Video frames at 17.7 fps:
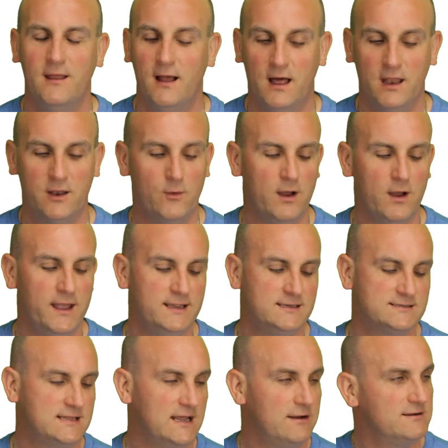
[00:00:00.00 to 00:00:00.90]

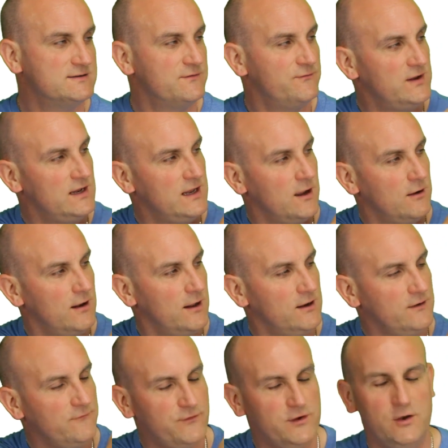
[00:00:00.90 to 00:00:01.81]
Otherwise, there is a video
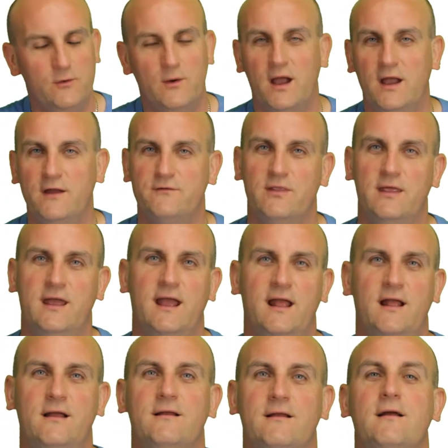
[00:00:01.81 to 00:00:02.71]
loading for you over
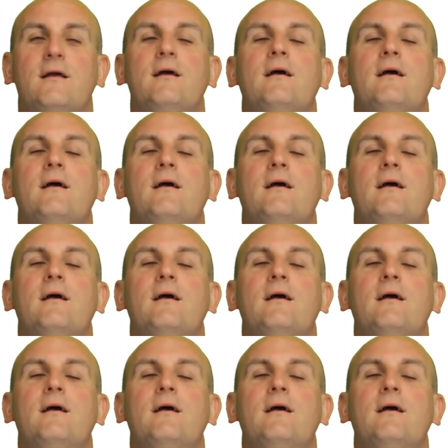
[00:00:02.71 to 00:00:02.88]
there.